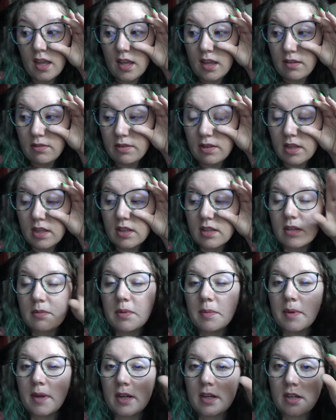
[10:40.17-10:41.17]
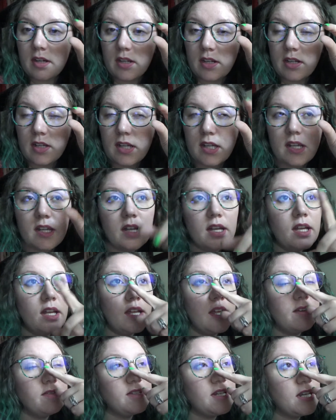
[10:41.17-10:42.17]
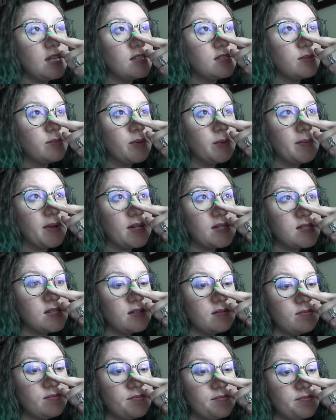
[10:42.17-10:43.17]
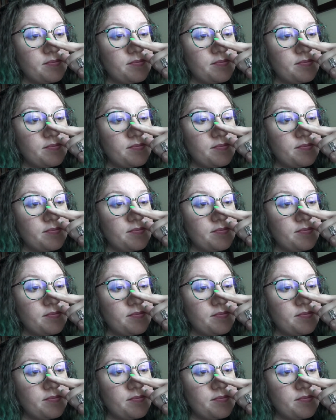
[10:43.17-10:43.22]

Feeling a little bit better. Taking some more medicine.